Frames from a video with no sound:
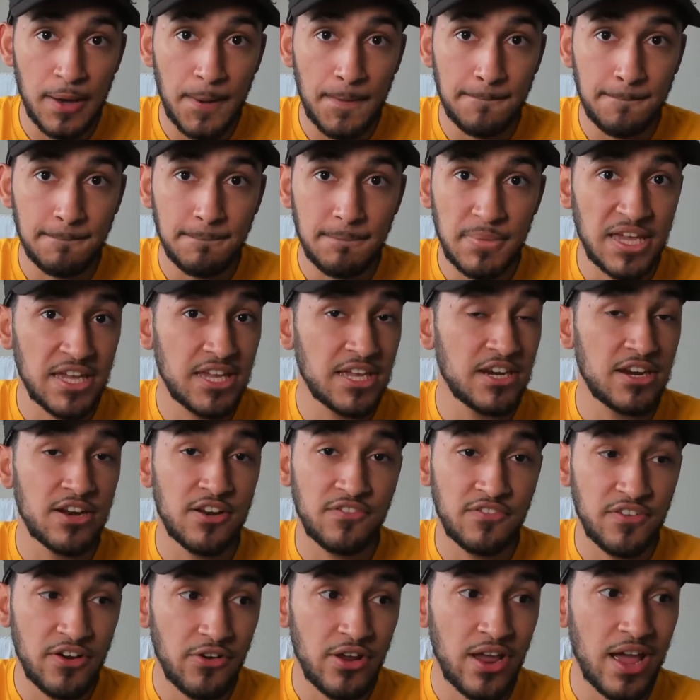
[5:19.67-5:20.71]
make it in a
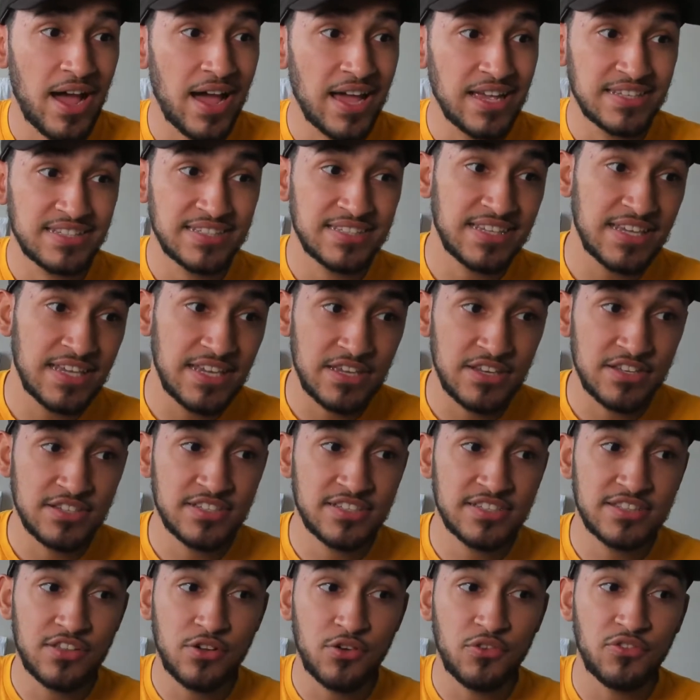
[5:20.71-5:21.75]
very high seed,
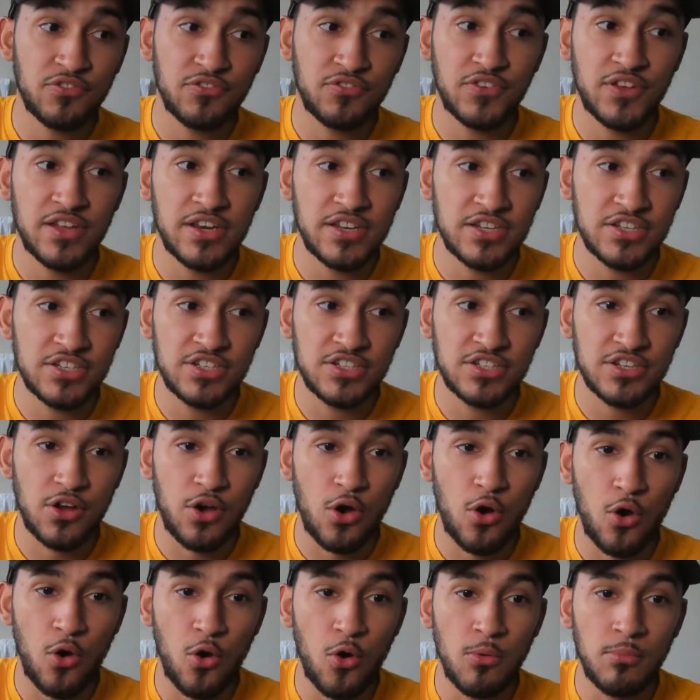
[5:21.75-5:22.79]
still finished
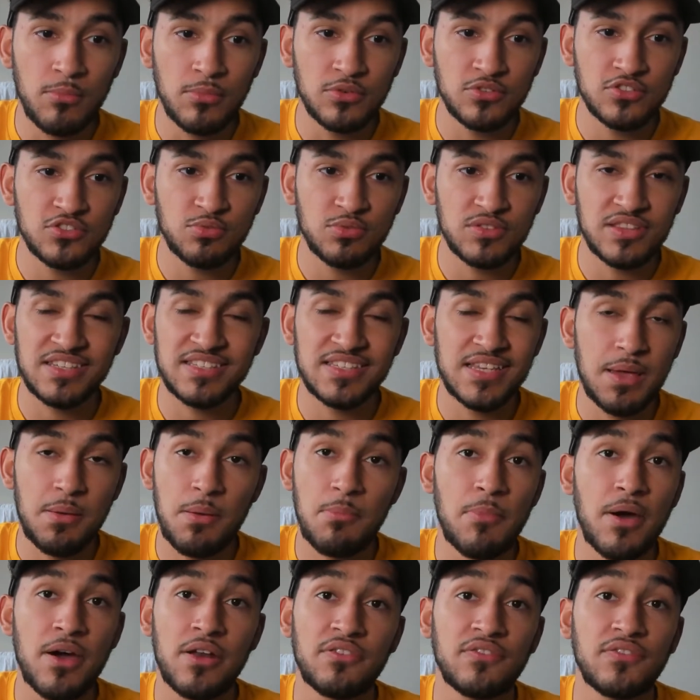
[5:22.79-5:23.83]
almost with the same
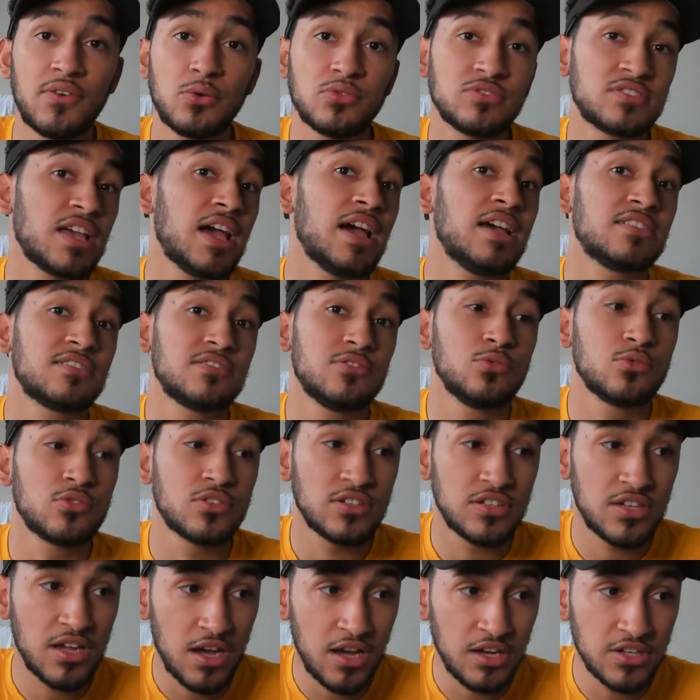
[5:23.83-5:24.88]
amount of votes as Luka
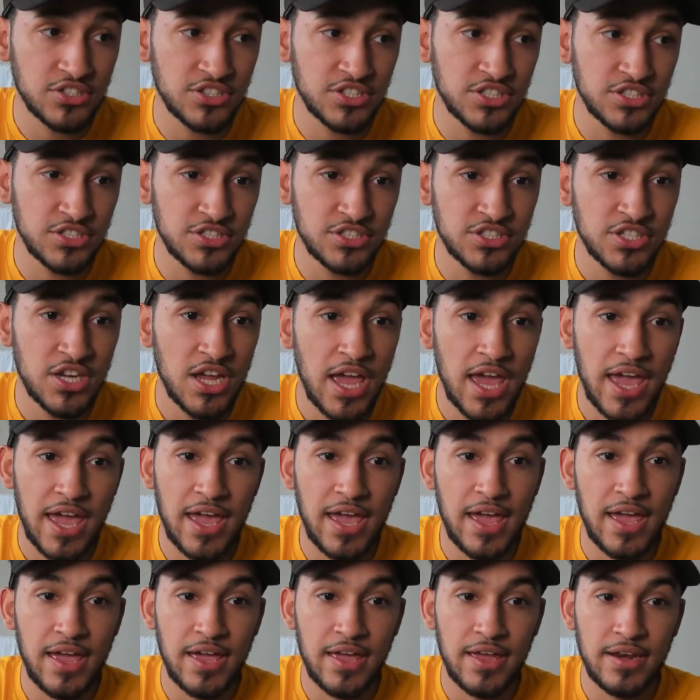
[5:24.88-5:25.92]
Doncic
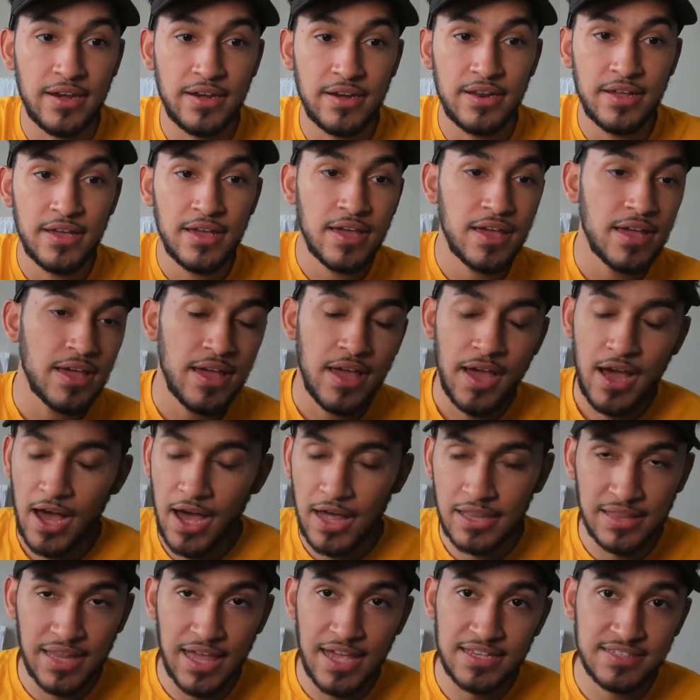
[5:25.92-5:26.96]
and
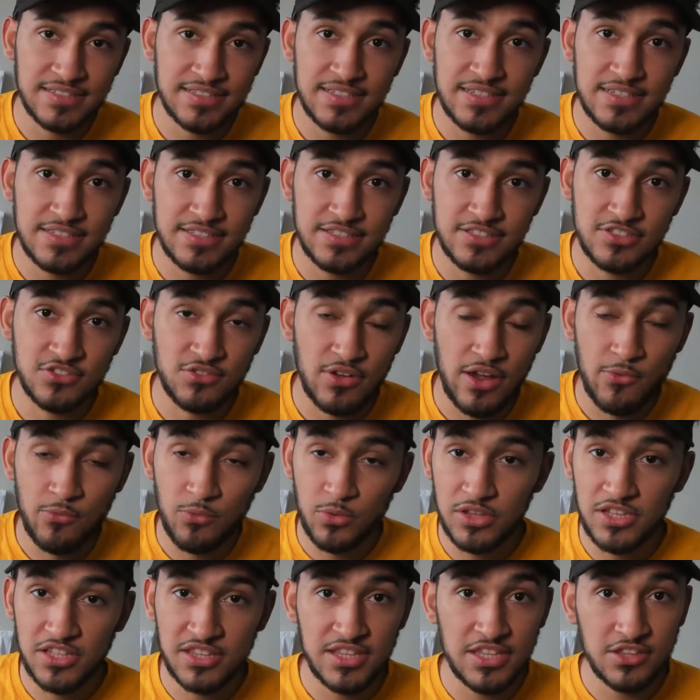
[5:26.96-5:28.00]
last season. So I
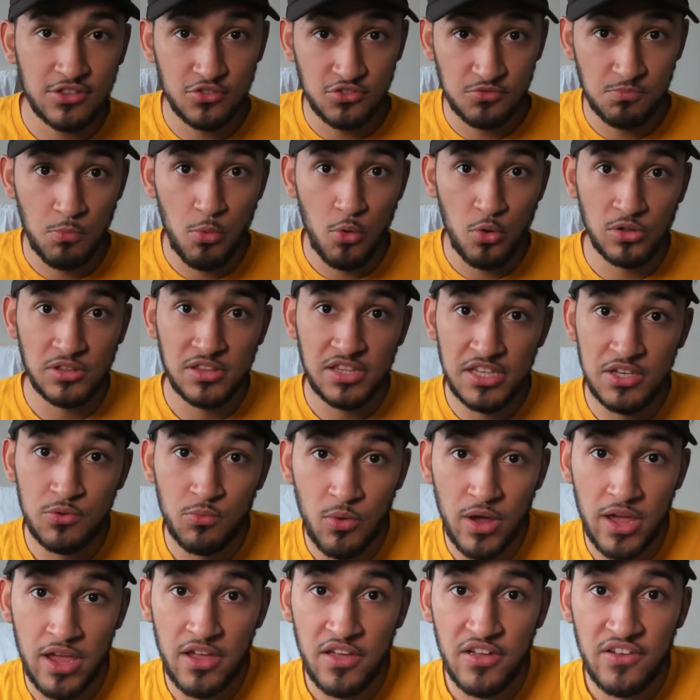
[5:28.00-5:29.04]
really think there's more
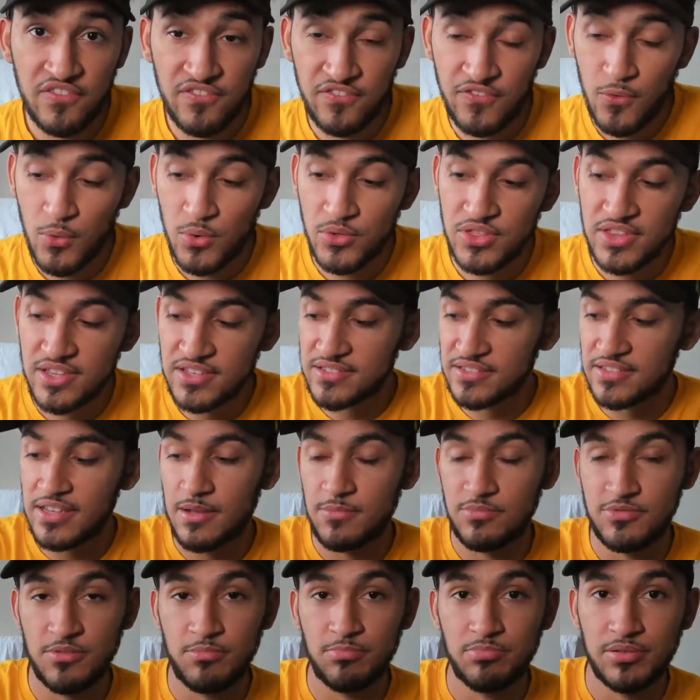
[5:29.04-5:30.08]
leeway for these
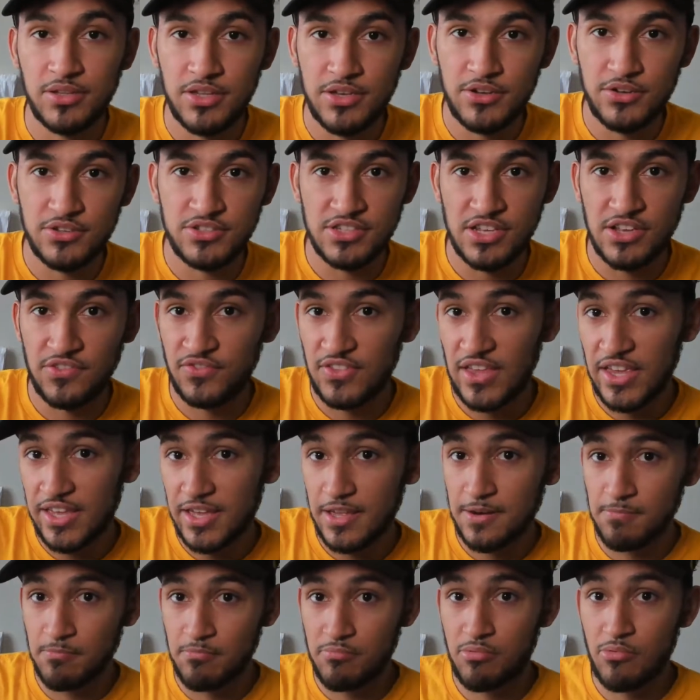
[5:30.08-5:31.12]
types of players if they
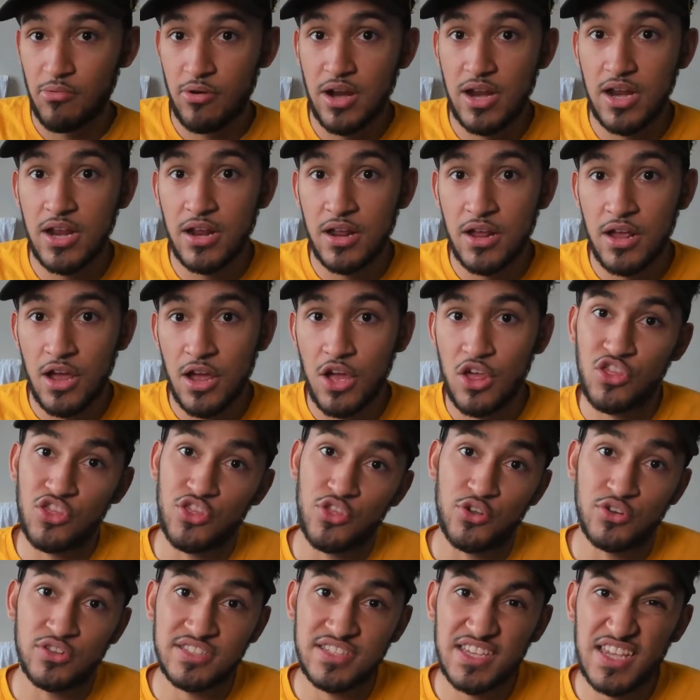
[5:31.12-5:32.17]
can bring
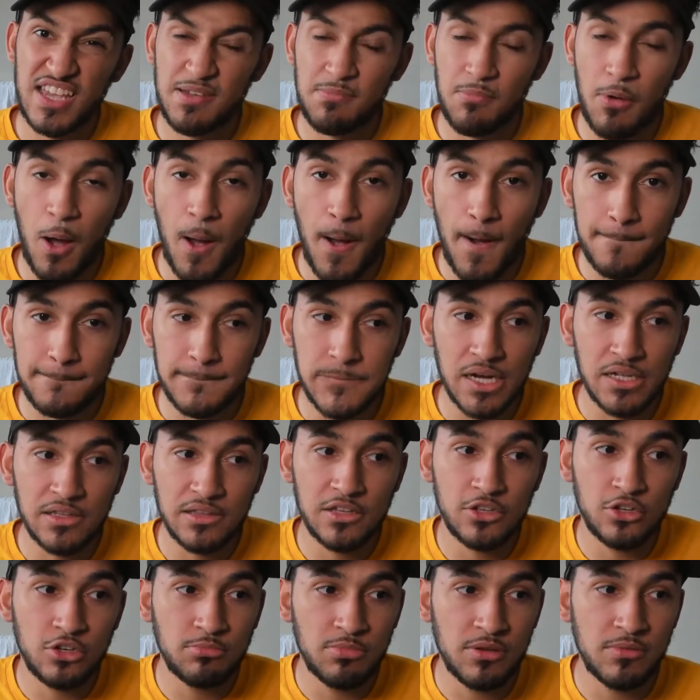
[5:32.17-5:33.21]
their team up a
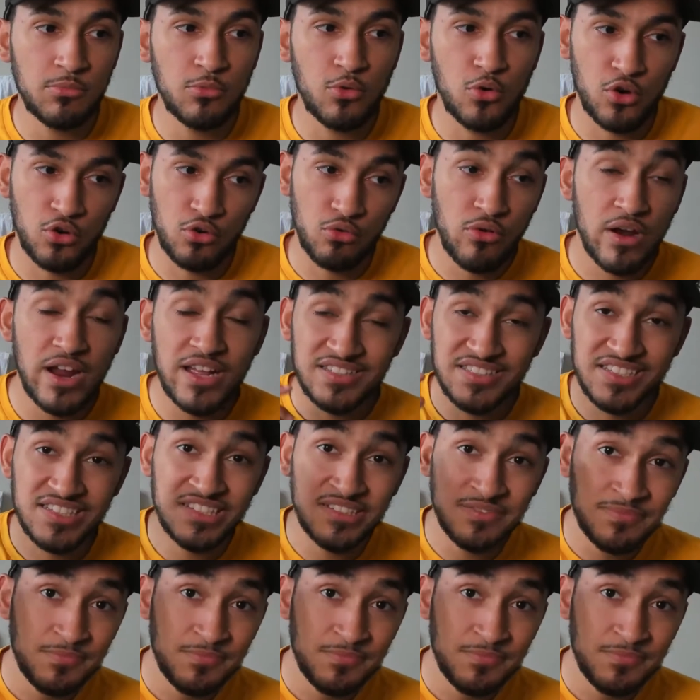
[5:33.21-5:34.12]
little bit more. Granted,